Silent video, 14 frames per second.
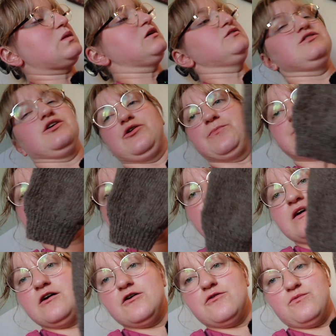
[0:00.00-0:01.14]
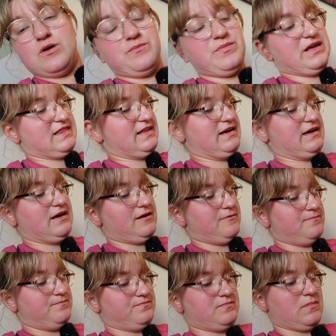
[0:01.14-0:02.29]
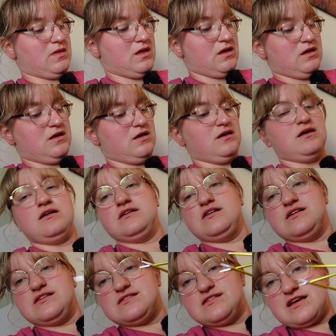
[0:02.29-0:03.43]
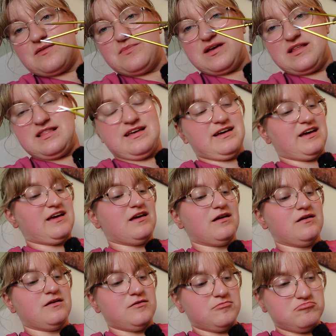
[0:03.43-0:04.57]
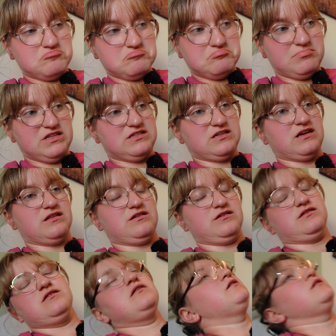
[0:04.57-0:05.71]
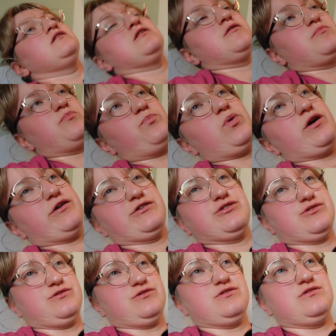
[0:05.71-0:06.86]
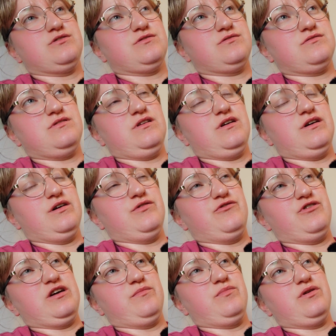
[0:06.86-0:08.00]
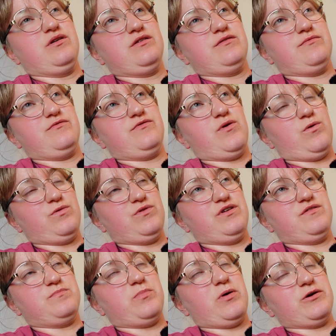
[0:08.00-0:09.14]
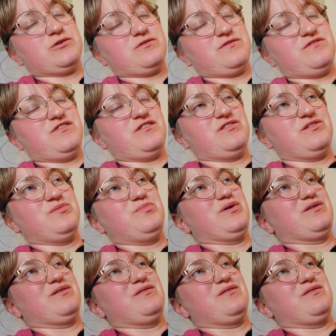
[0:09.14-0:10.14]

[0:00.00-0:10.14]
So one pant leg, second pant leg, meet together, partial rib, partial folded